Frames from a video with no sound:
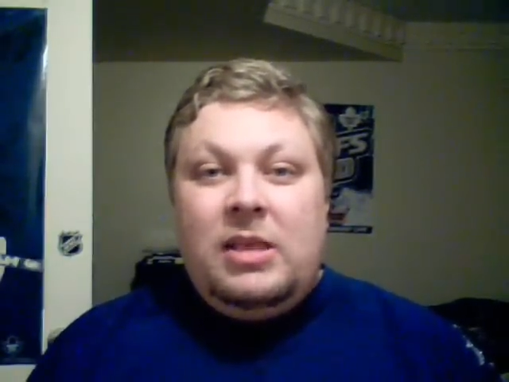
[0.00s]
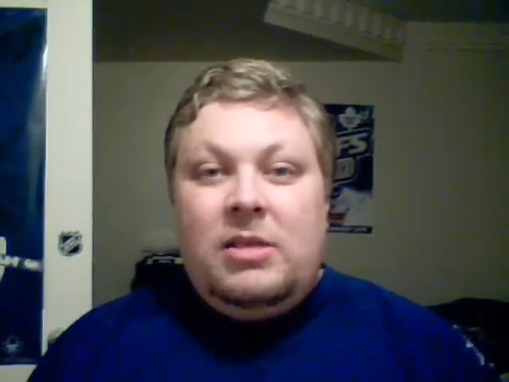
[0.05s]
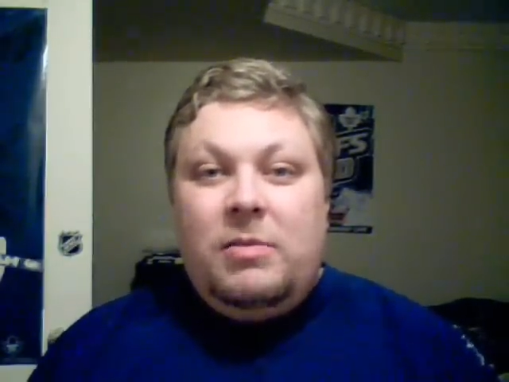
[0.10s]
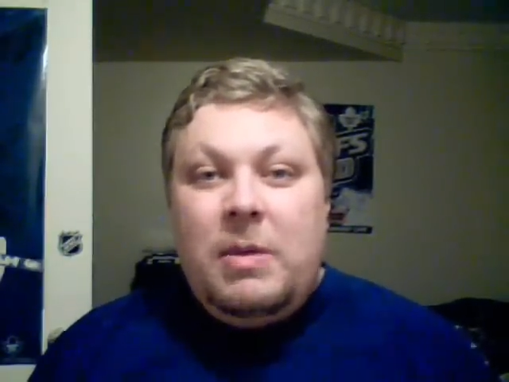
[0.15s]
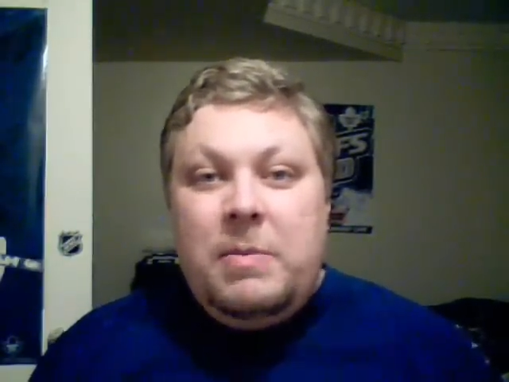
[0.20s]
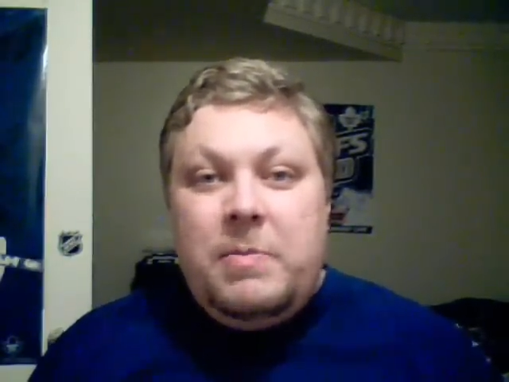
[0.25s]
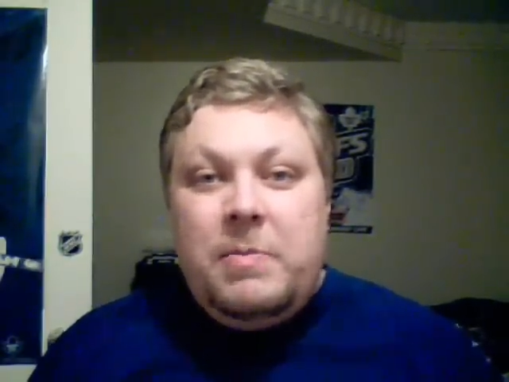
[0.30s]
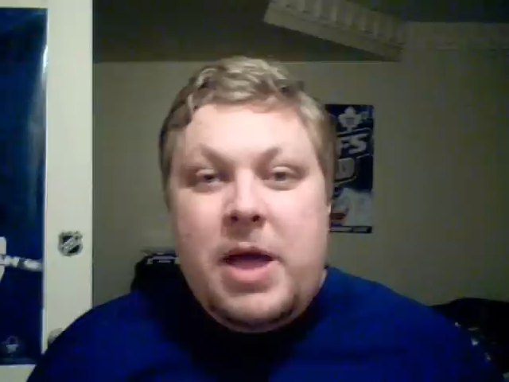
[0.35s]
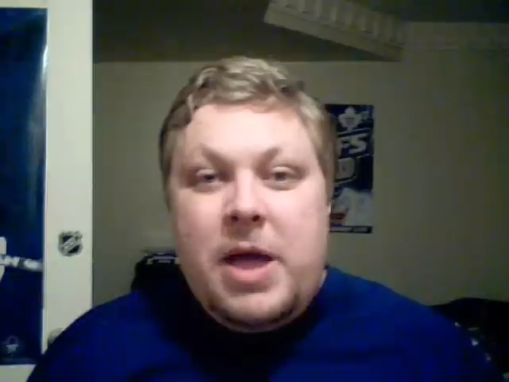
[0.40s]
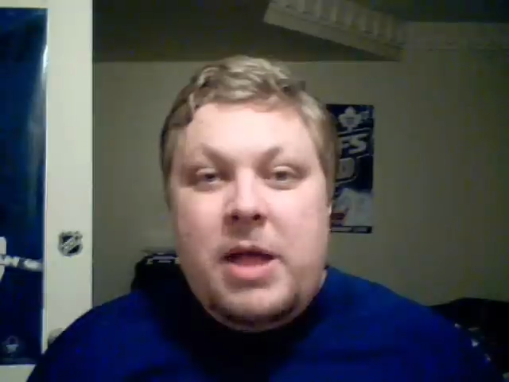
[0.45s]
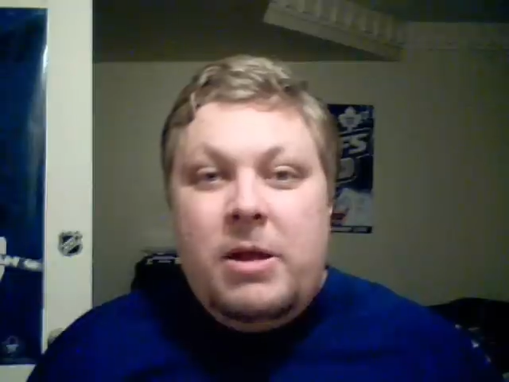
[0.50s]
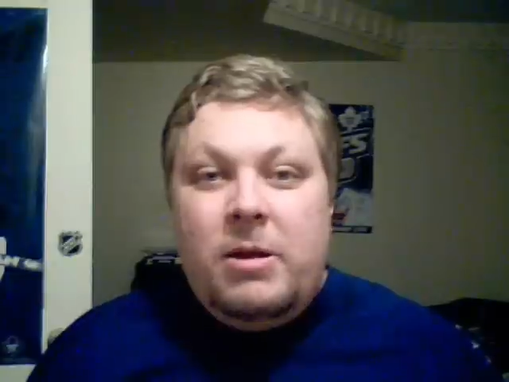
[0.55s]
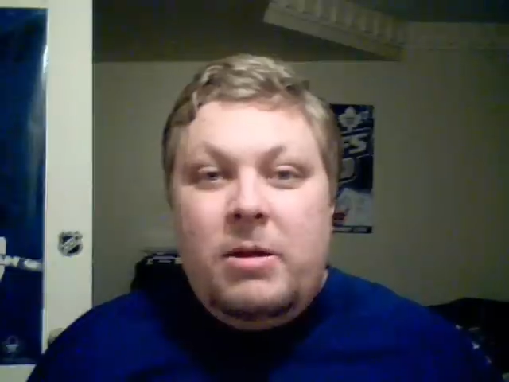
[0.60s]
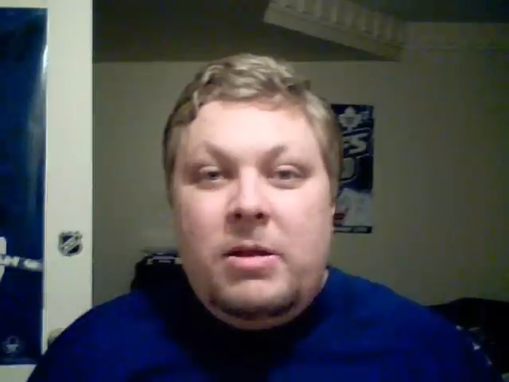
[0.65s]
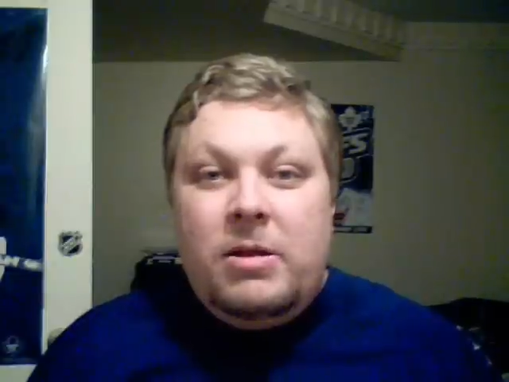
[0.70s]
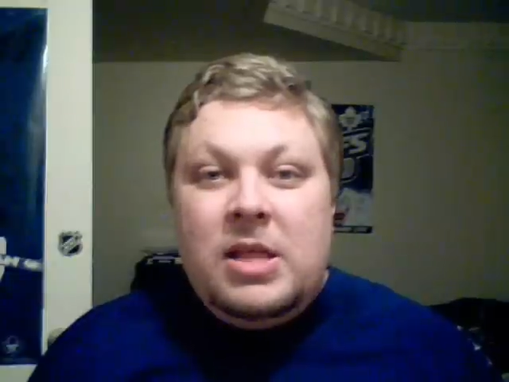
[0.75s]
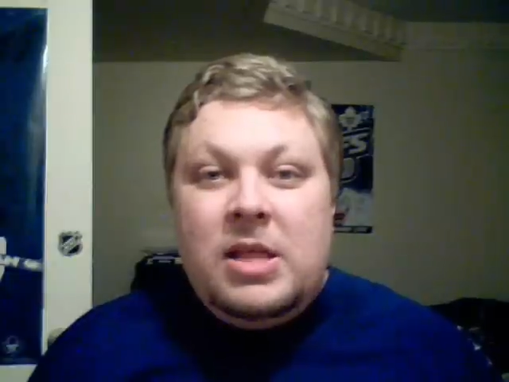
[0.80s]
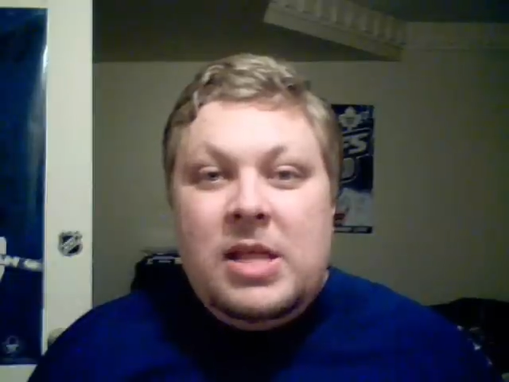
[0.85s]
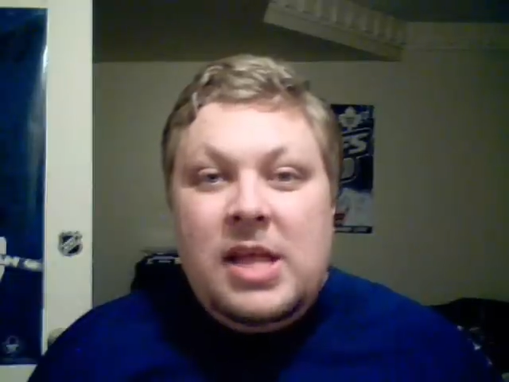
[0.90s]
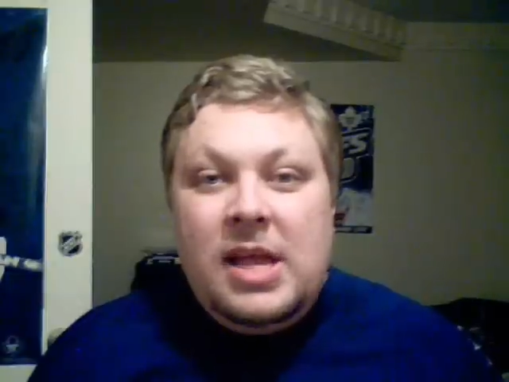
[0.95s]
to be better in
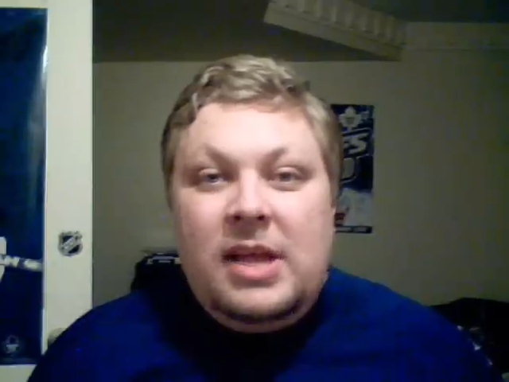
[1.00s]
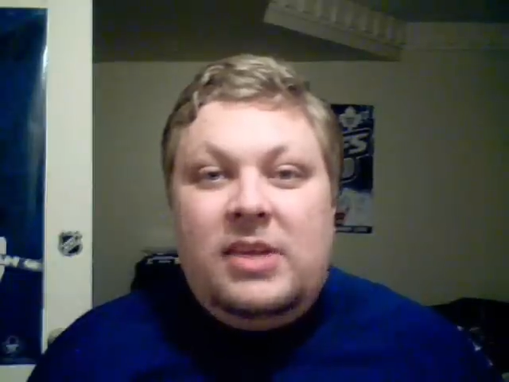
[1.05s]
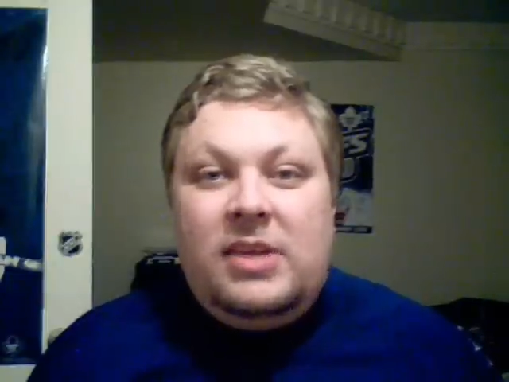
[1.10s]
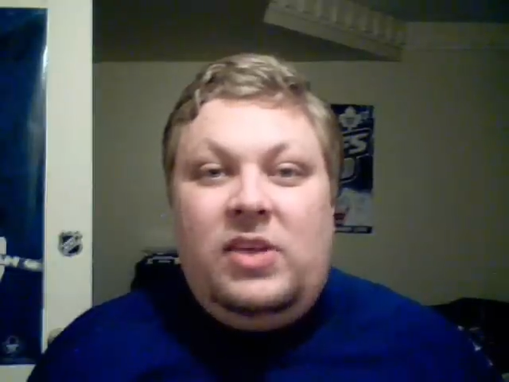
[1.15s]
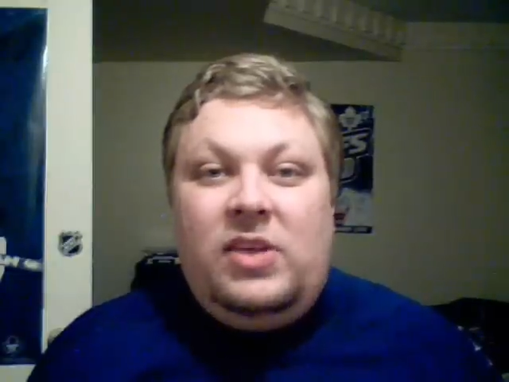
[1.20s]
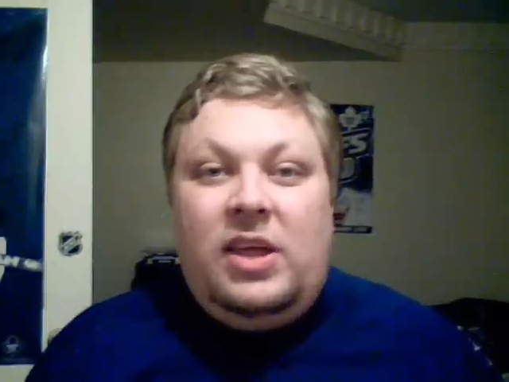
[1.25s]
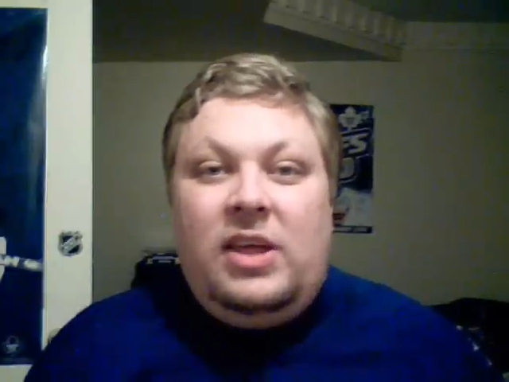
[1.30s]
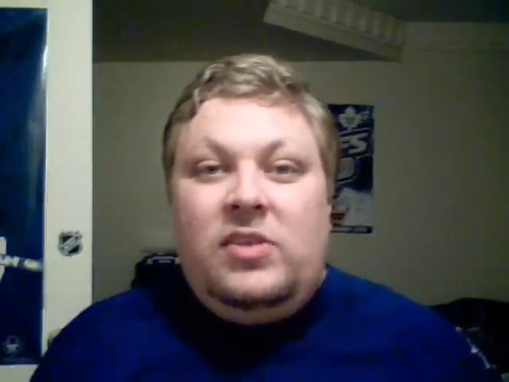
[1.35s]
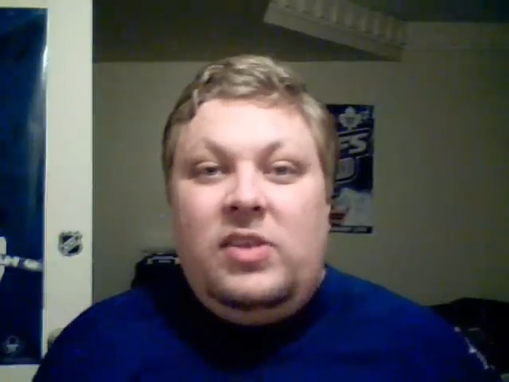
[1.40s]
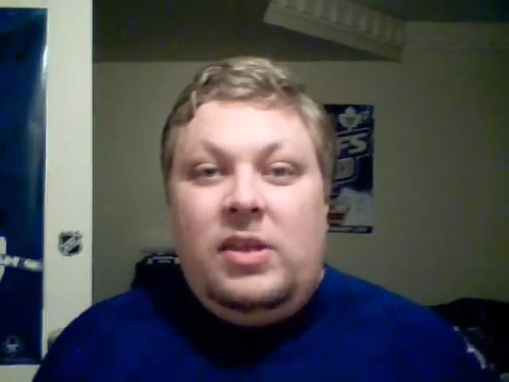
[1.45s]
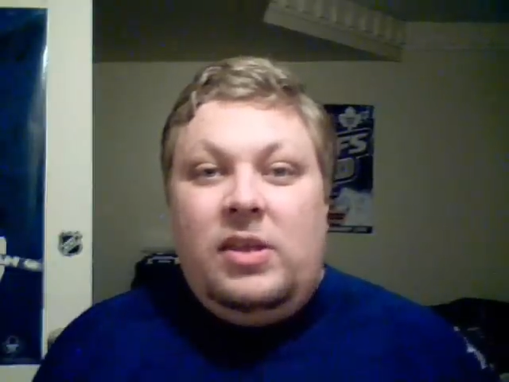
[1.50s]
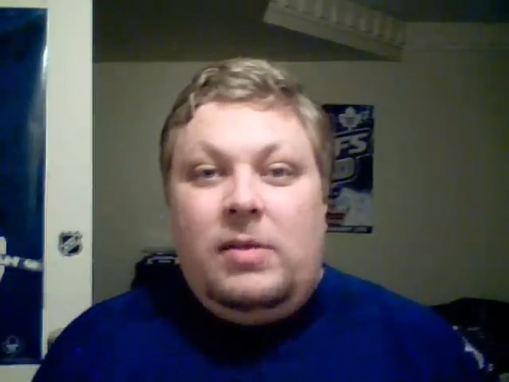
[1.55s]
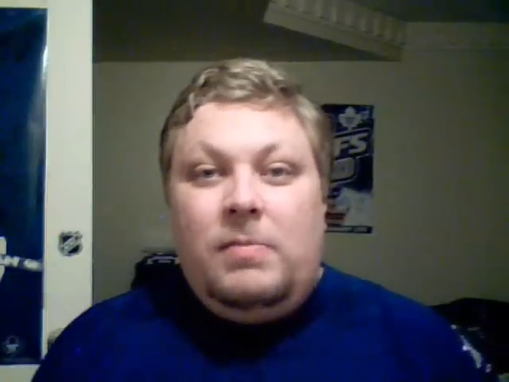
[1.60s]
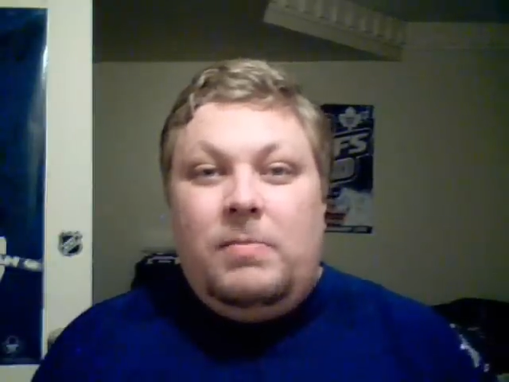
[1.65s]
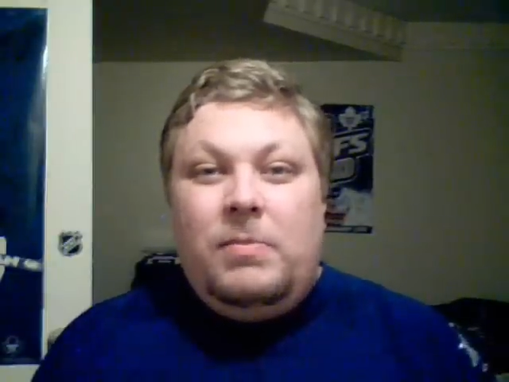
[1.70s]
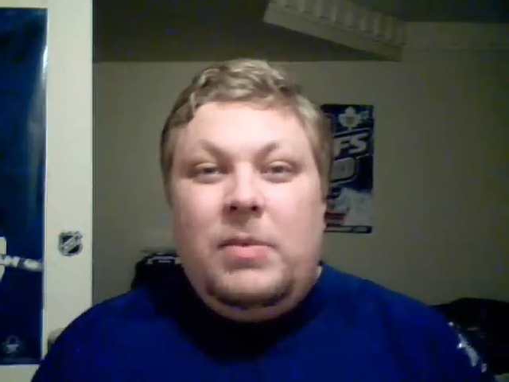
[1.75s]
the next season.